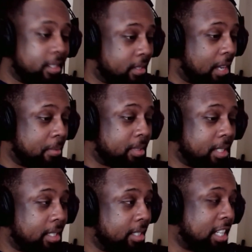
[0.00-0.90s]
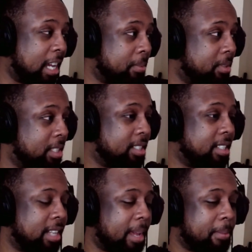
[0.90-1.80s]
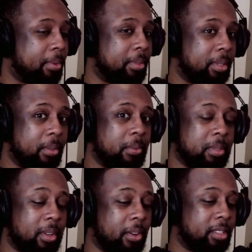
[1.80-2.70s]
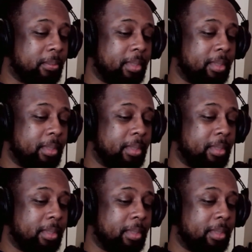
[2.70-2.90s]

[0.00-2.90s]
You know what I'm saying? To jam to jam on too. It was awesome.